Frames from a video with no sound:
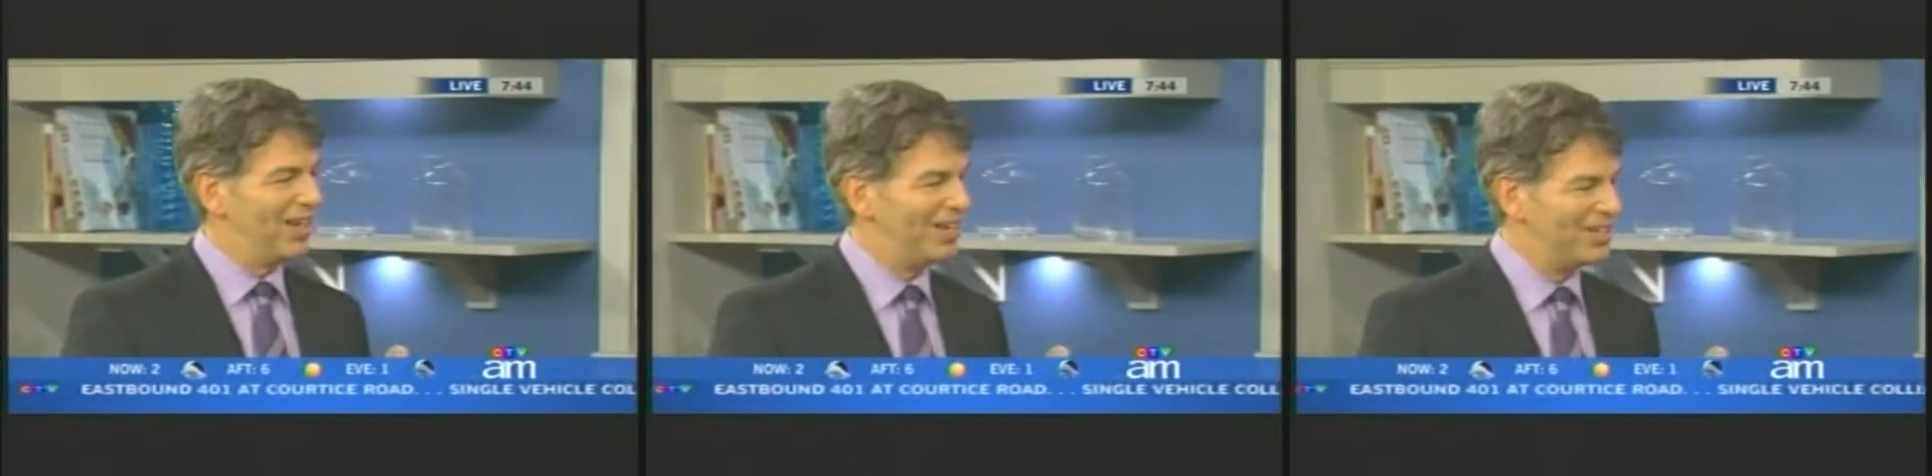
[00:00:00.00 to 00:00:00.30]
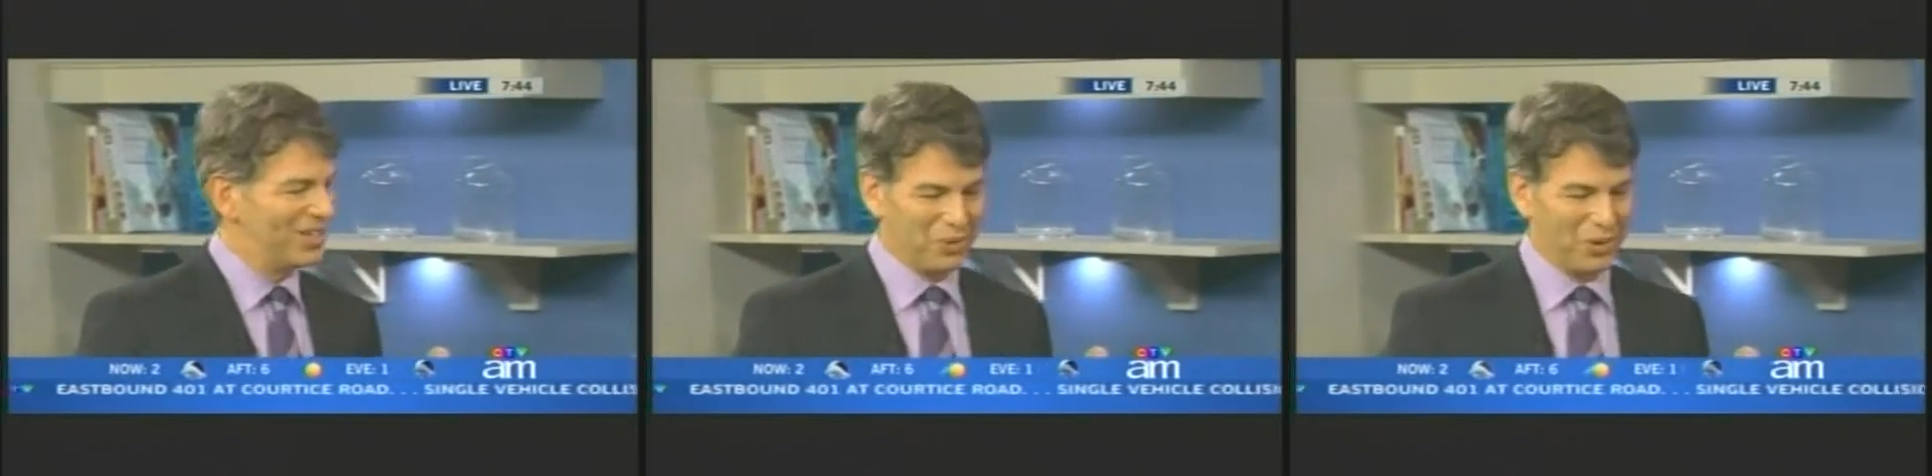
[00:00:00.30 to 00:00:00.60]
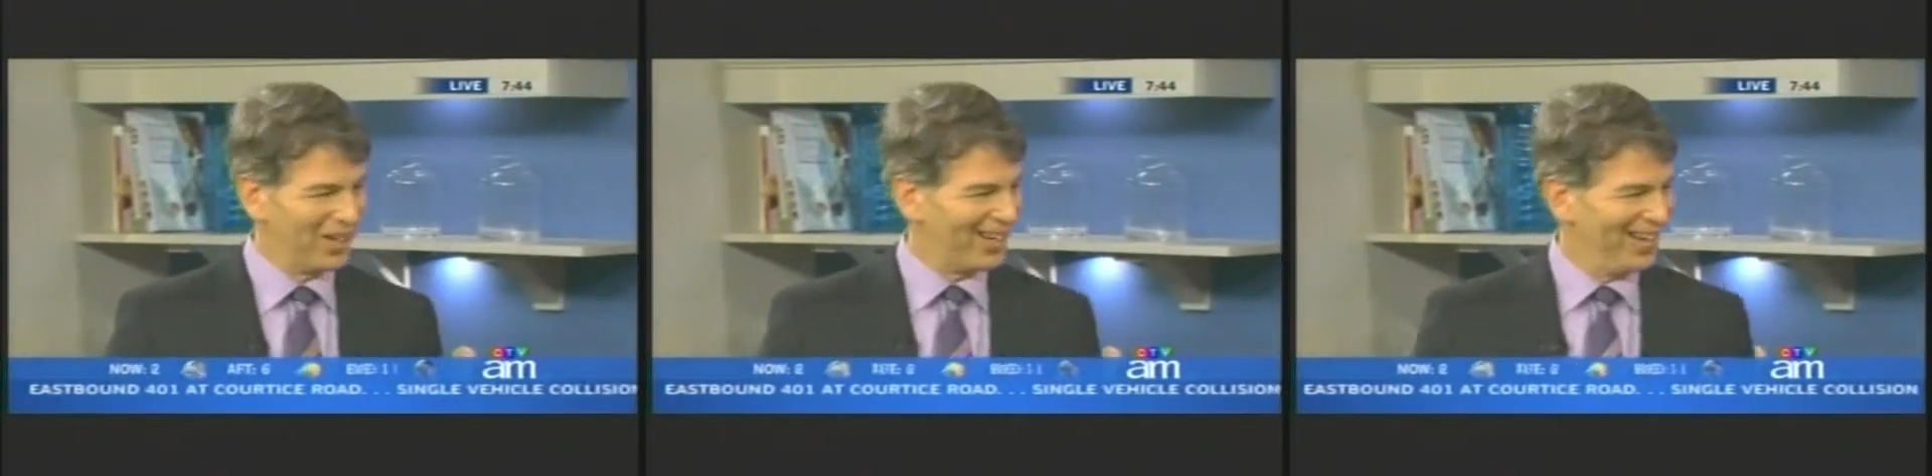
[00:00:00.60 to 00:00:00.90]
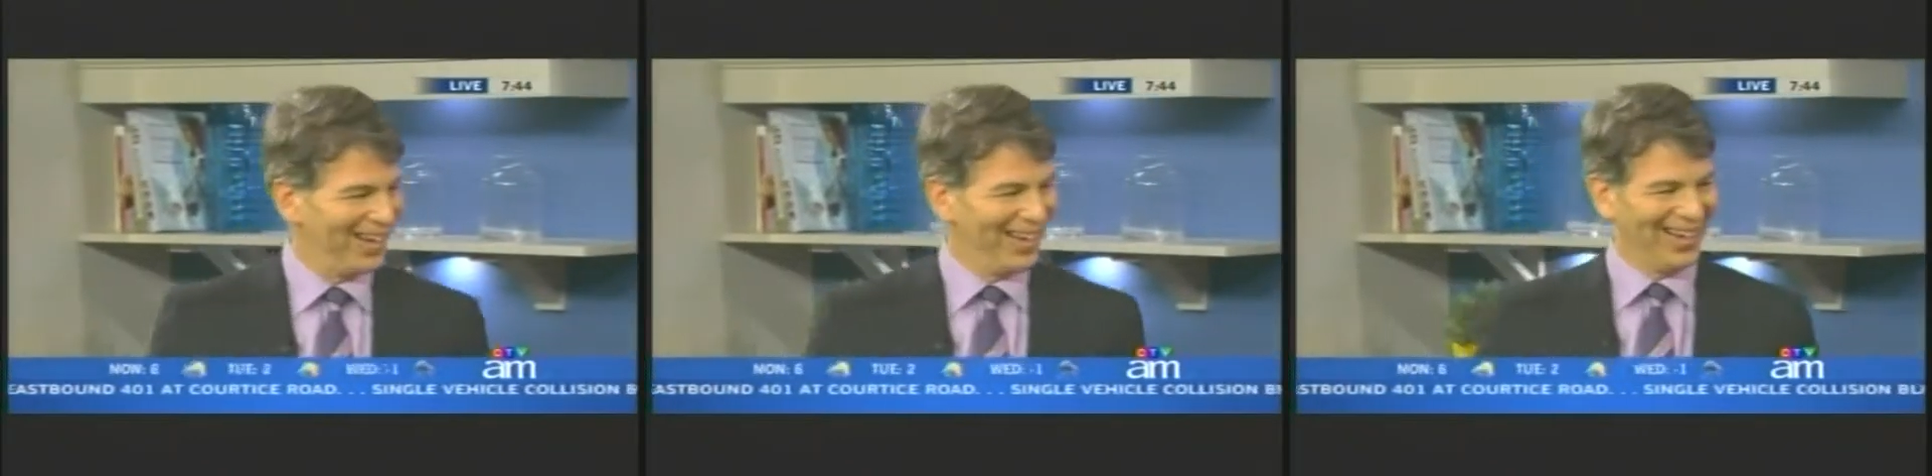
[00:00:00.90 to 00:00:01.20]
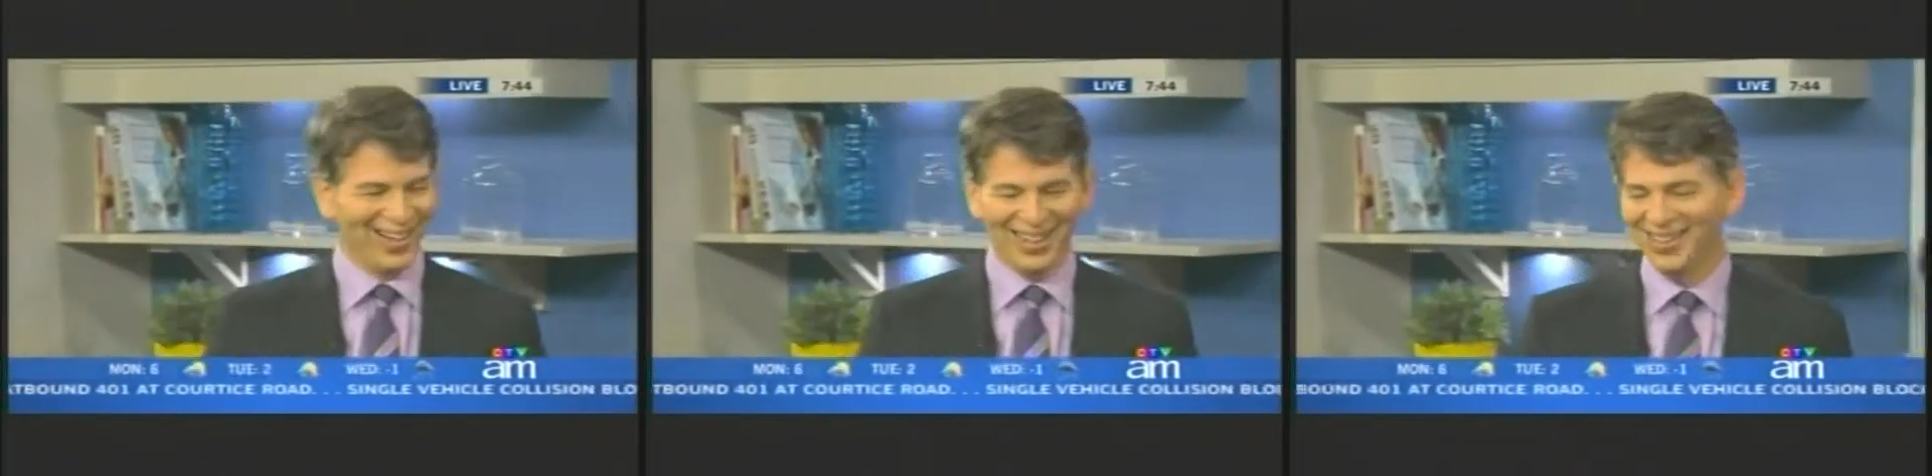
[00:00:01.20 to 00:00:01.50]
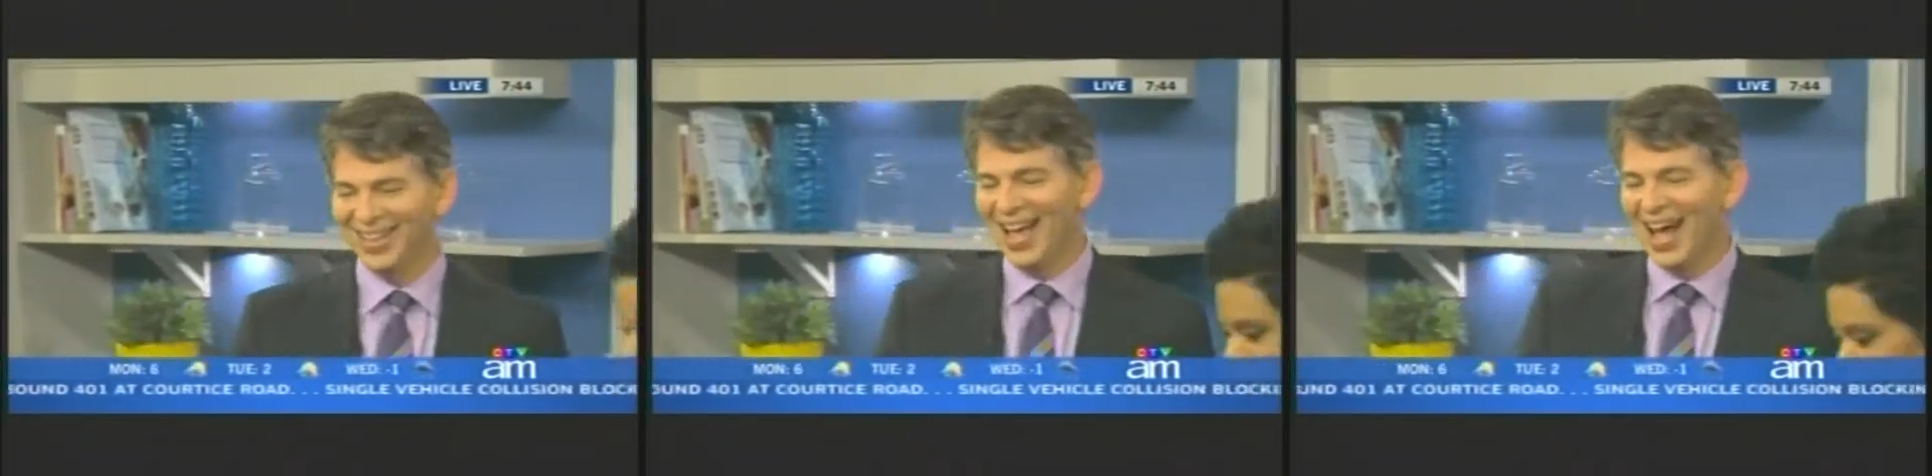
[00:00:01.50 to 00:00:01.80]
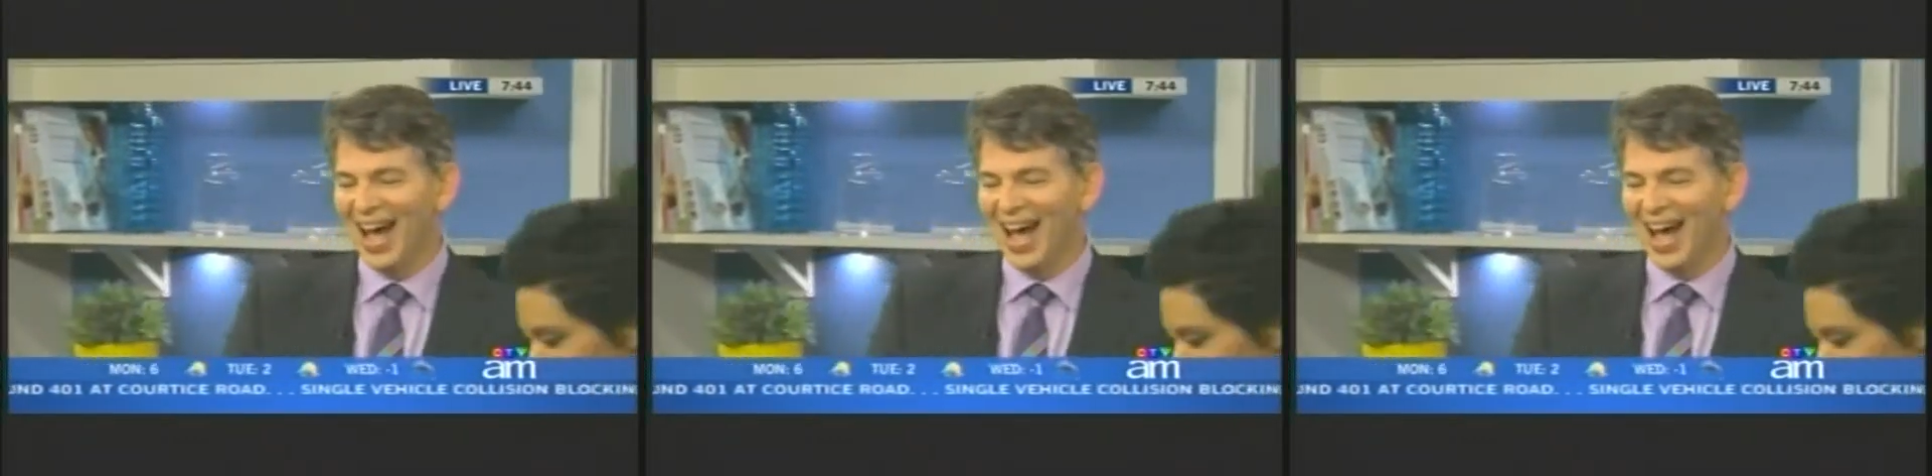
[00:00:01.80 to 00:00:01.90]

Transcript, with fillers: Yeah, how does this huge work? Fan, huge fan. It's great.